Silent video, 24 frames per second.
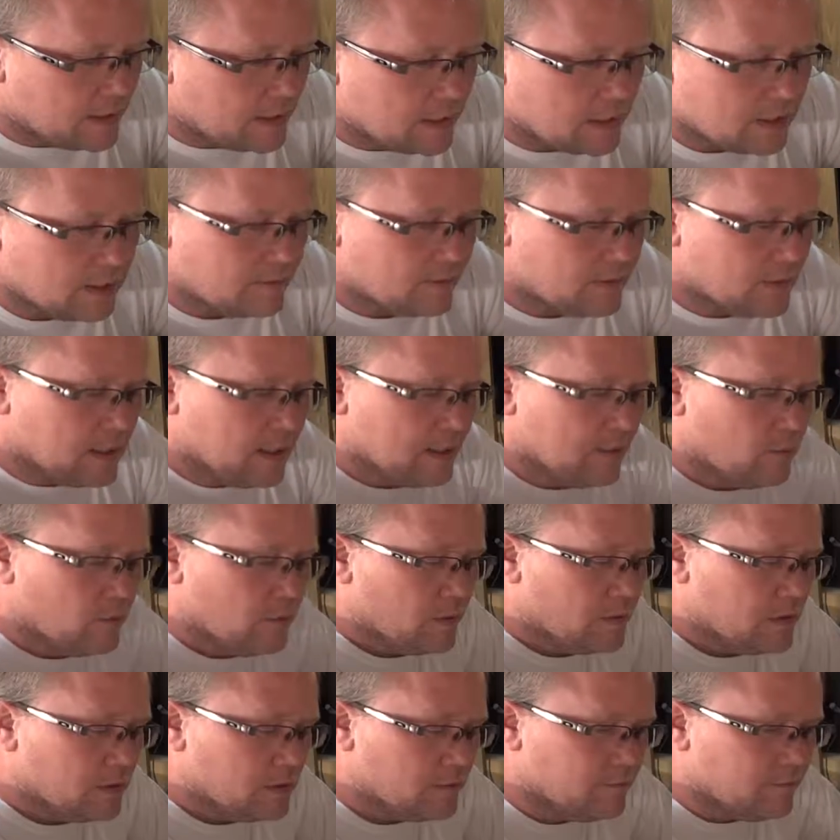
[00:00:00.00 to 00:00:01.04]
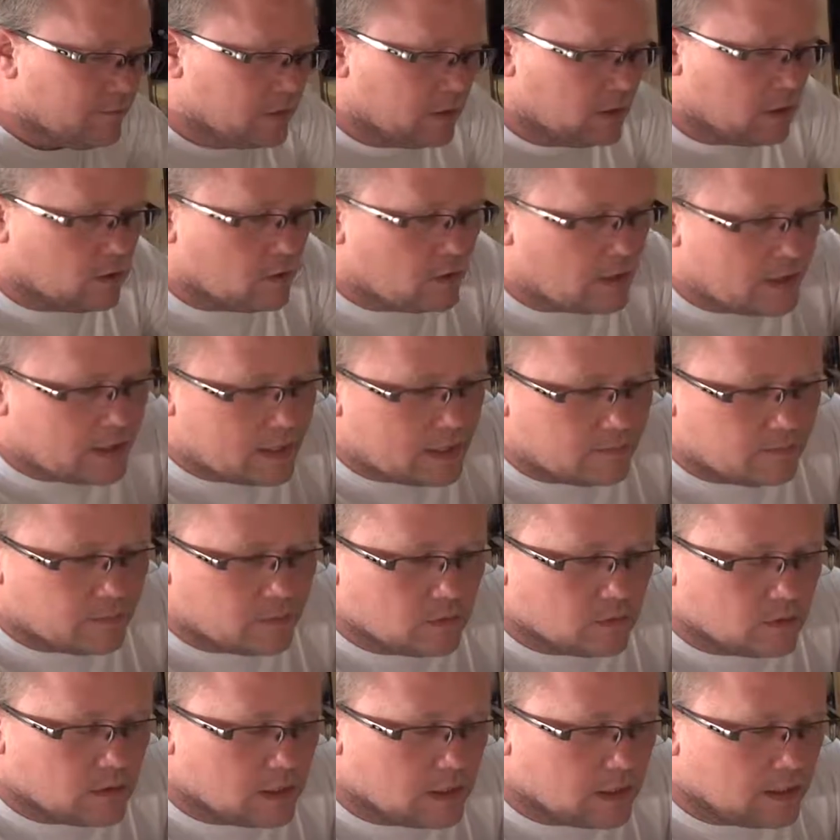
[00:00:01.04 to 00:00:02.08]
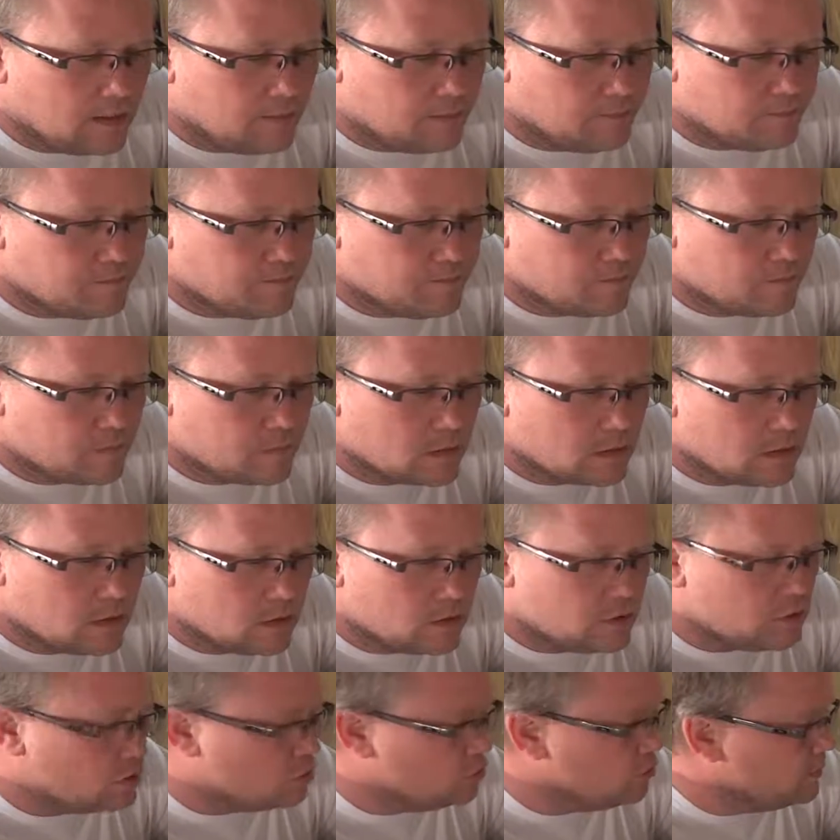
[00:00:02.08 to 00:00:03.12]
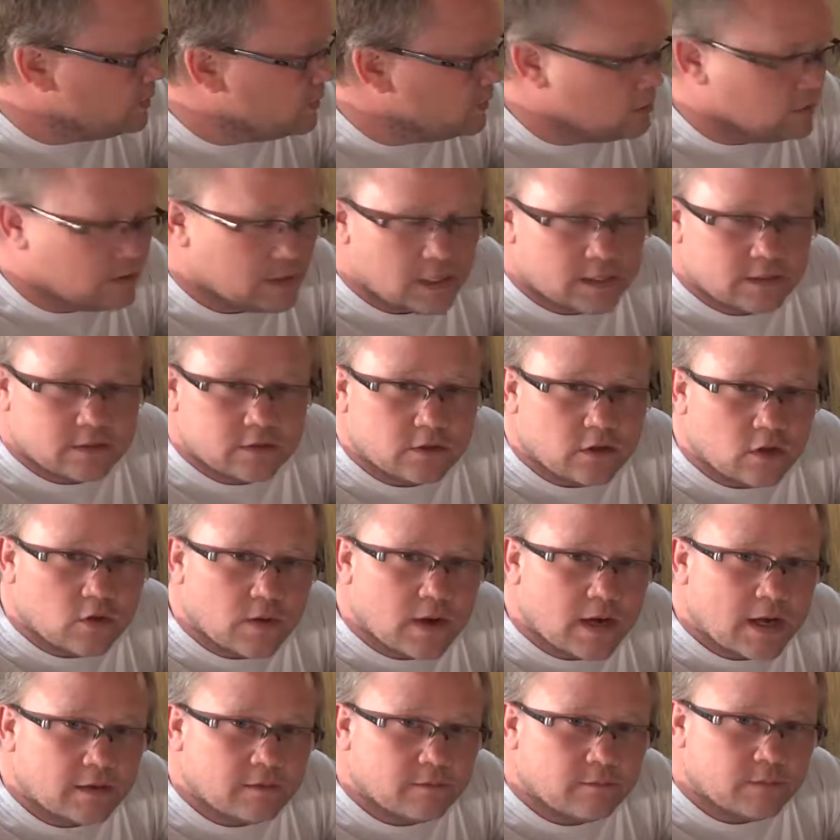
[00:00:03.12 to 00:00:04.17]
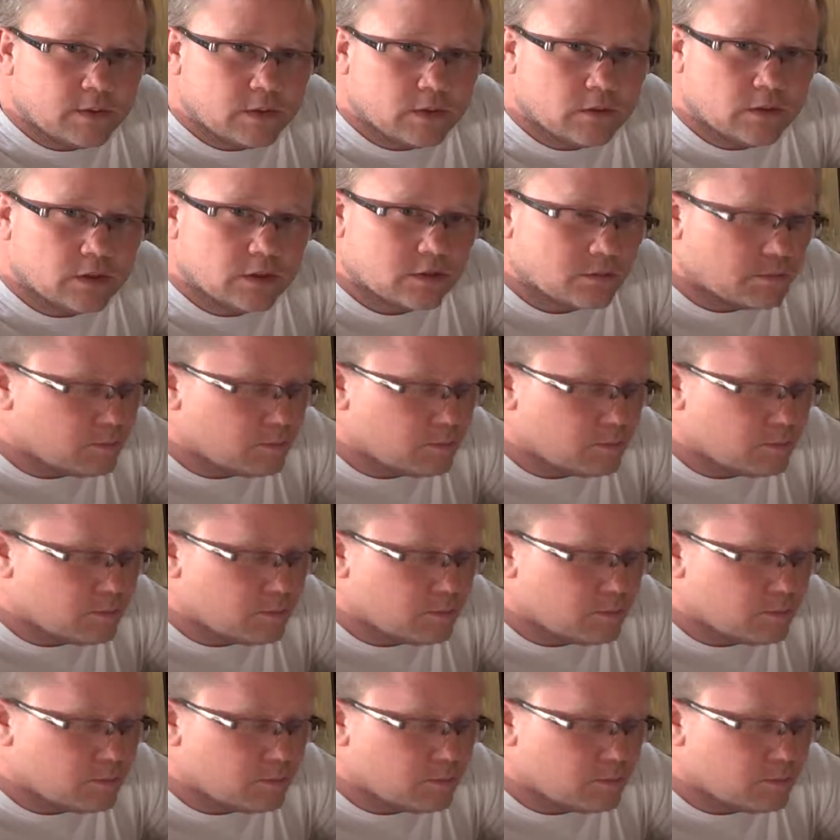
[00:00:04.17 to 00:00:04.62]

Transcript: I am, with this video, I am assuming that you guys know how to build a